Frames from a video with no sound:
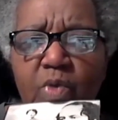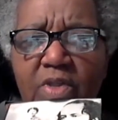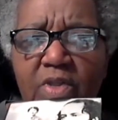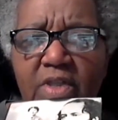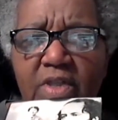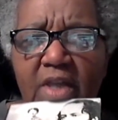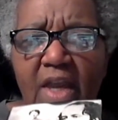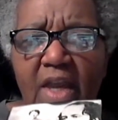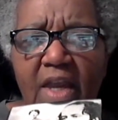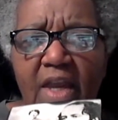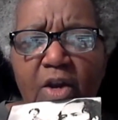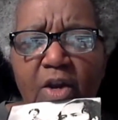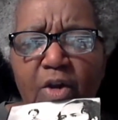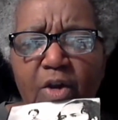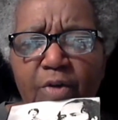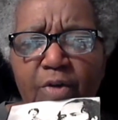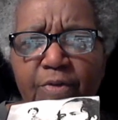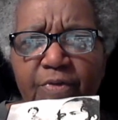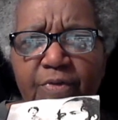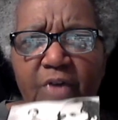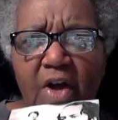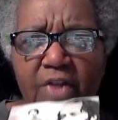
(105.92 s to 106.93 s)
would say.
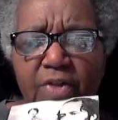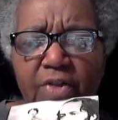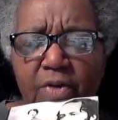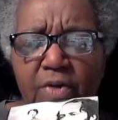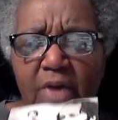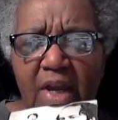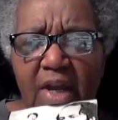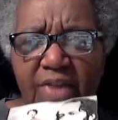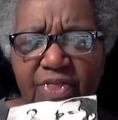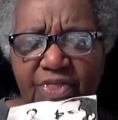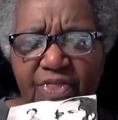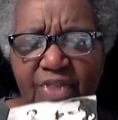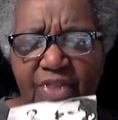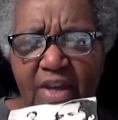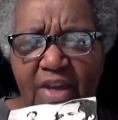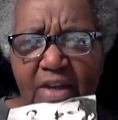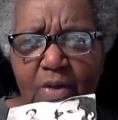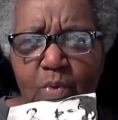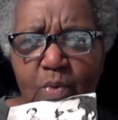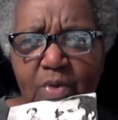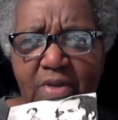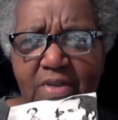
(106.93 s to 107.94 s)
Her father, I
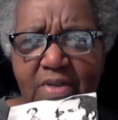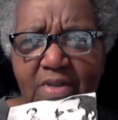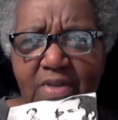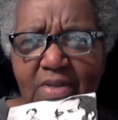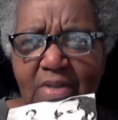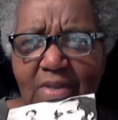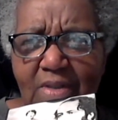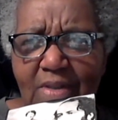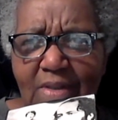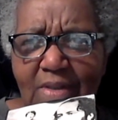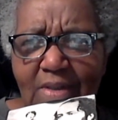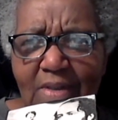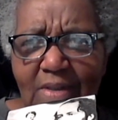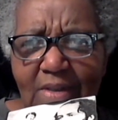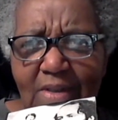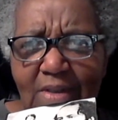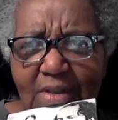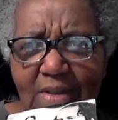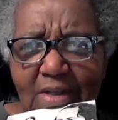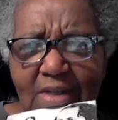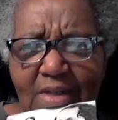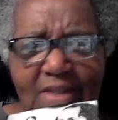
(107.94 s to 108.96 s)
think, was
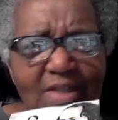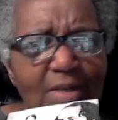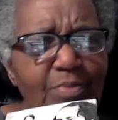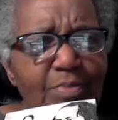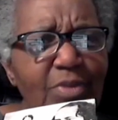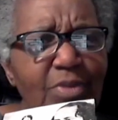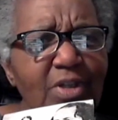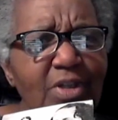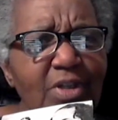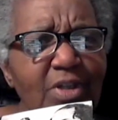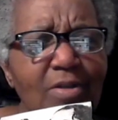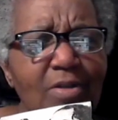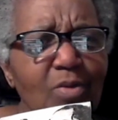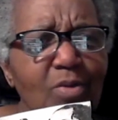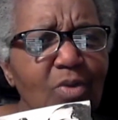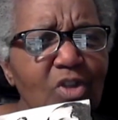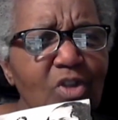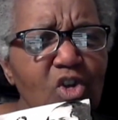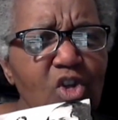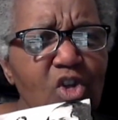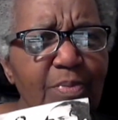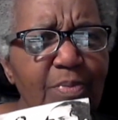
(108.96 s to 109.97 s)
something to do in
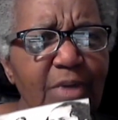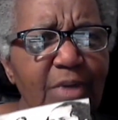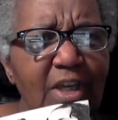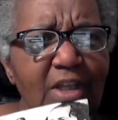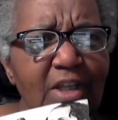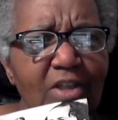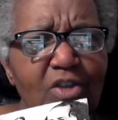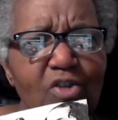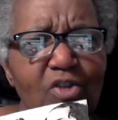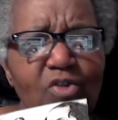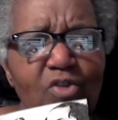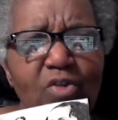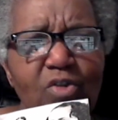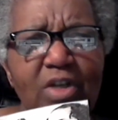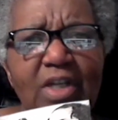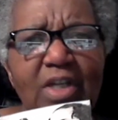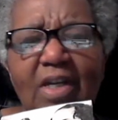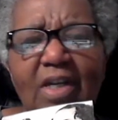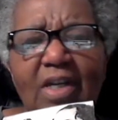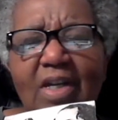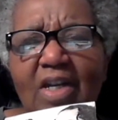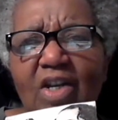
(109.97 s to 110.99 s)
the shipping
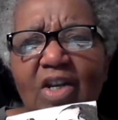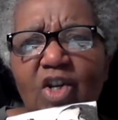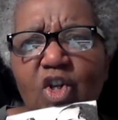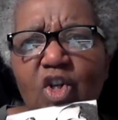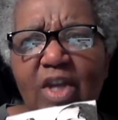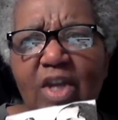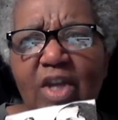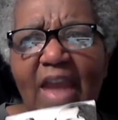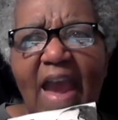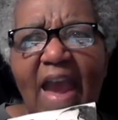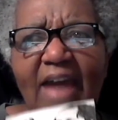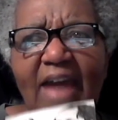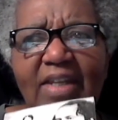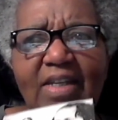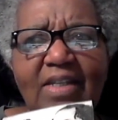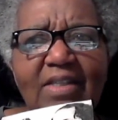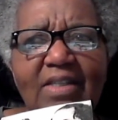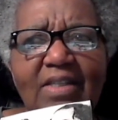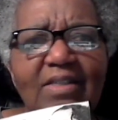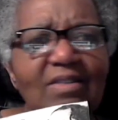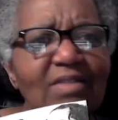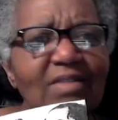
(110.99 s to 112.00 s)
industry. She had
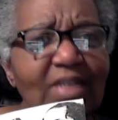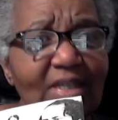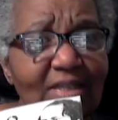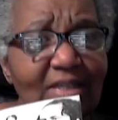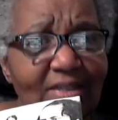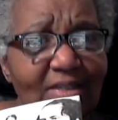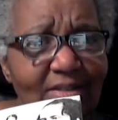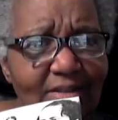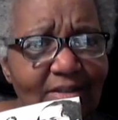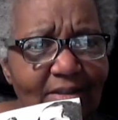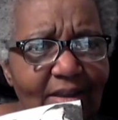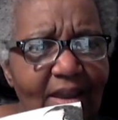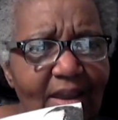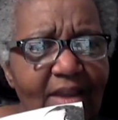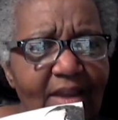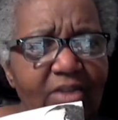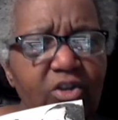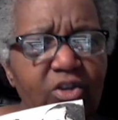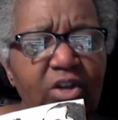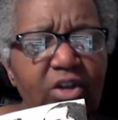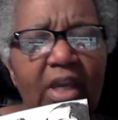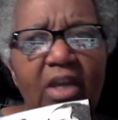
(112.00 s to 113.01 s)
a decent
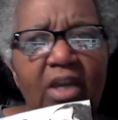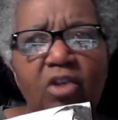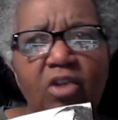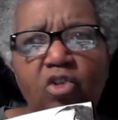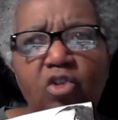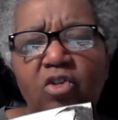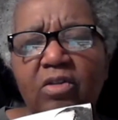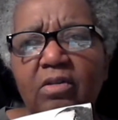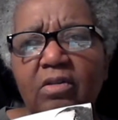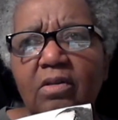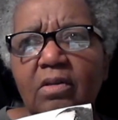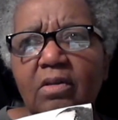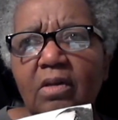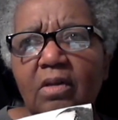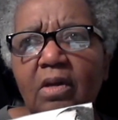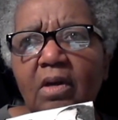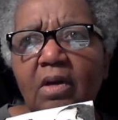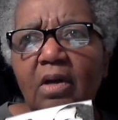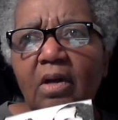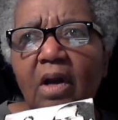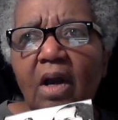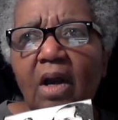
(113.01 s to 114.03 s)
education.
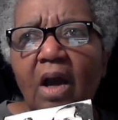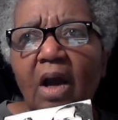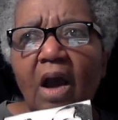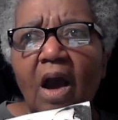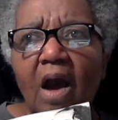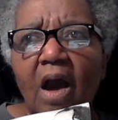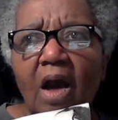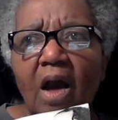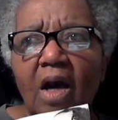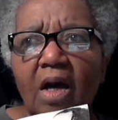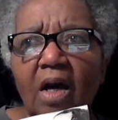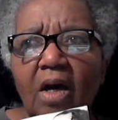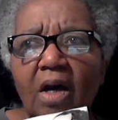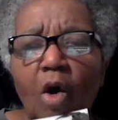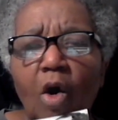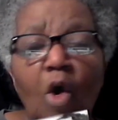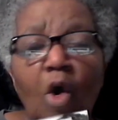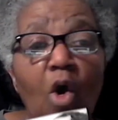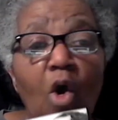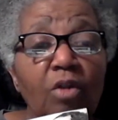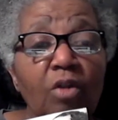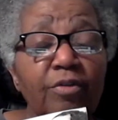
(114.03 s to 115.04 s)
All
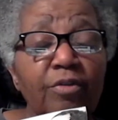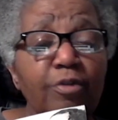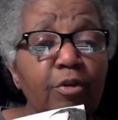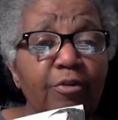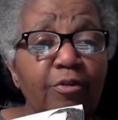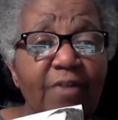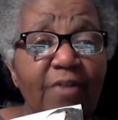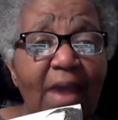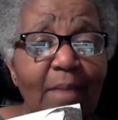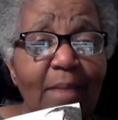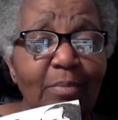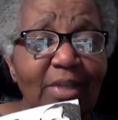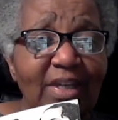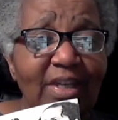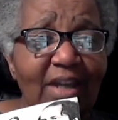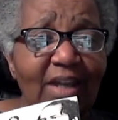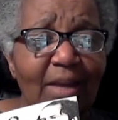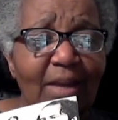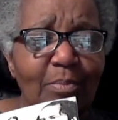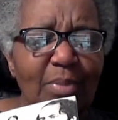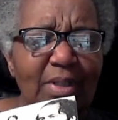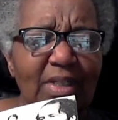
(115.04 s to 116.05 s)
of her family,
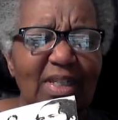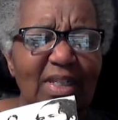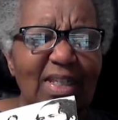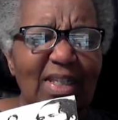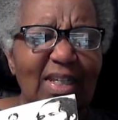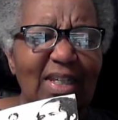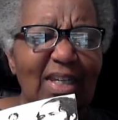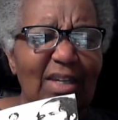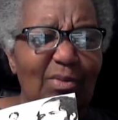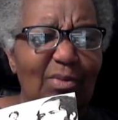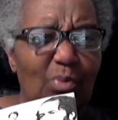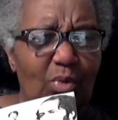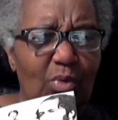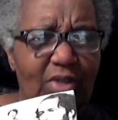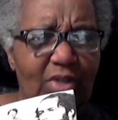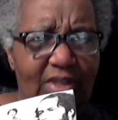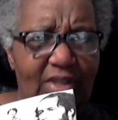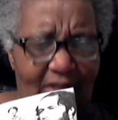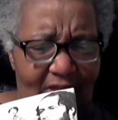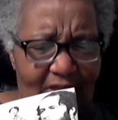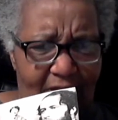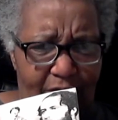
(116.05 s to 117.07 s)
I believe,
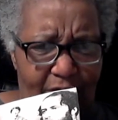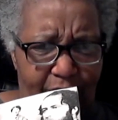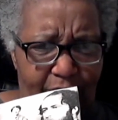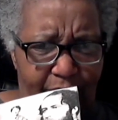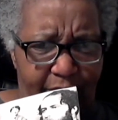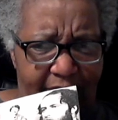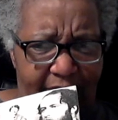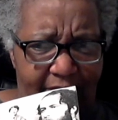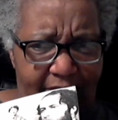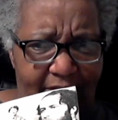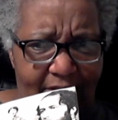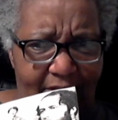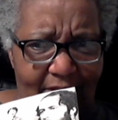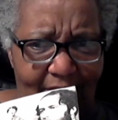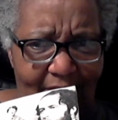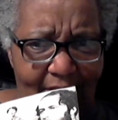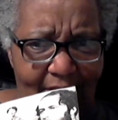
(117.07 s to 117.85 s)
was literate.